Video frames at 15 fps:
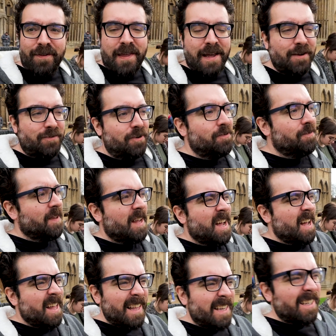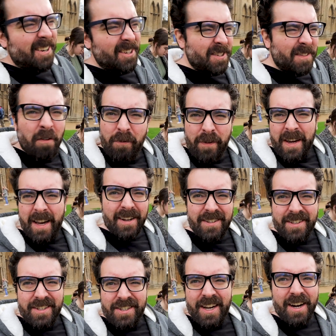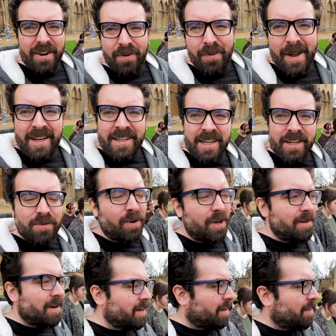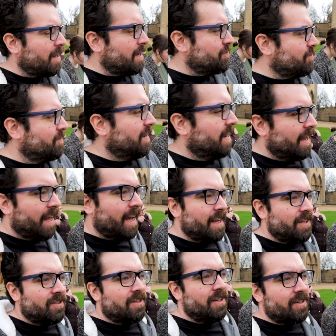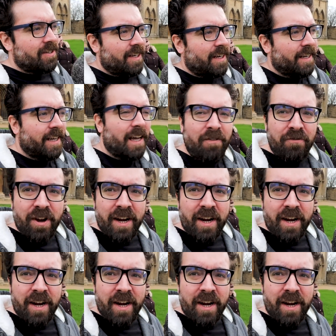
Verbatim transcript: the cathedral, there's loads of other videos on the channel where you can see us walking around the cathedral. It just looks like a